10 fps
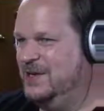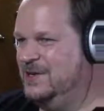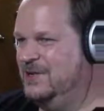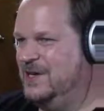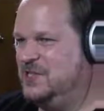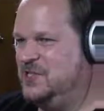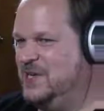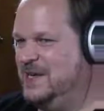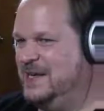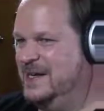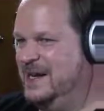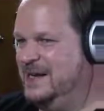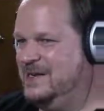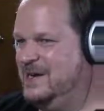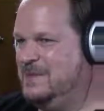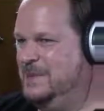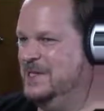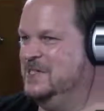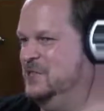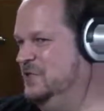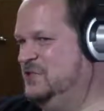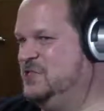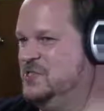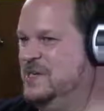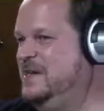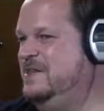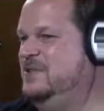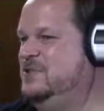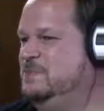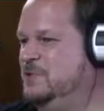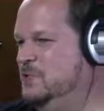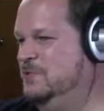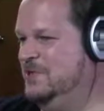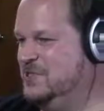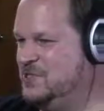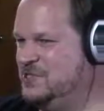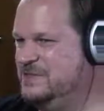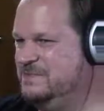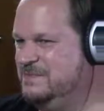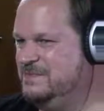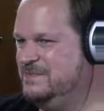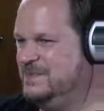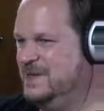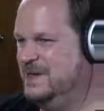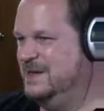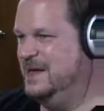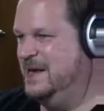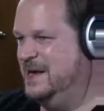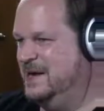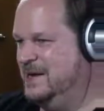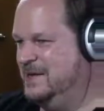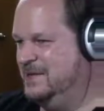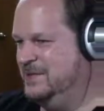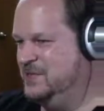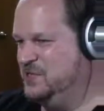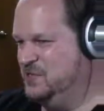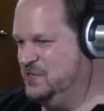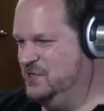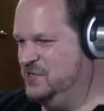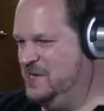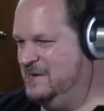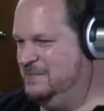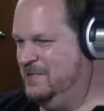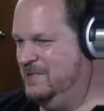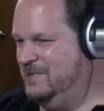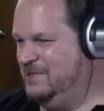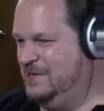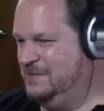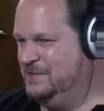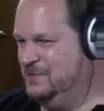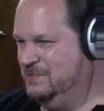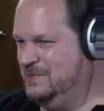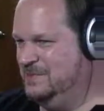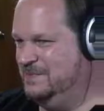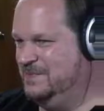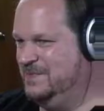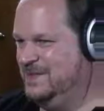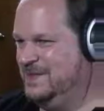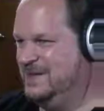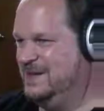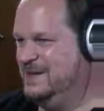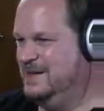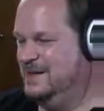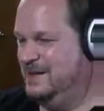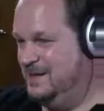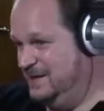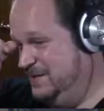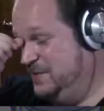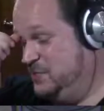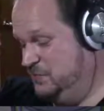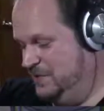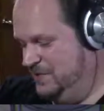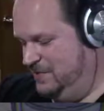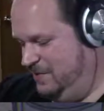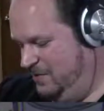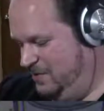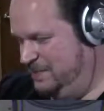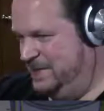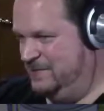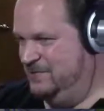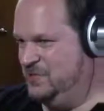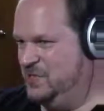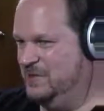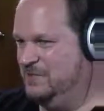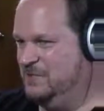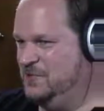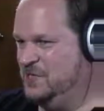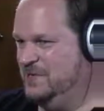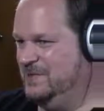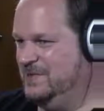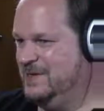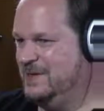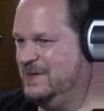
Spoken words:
You're not sitting in any cockpit till you study those blueprints. And this is the sad part. You have to, this is one of the harder battles on the first island.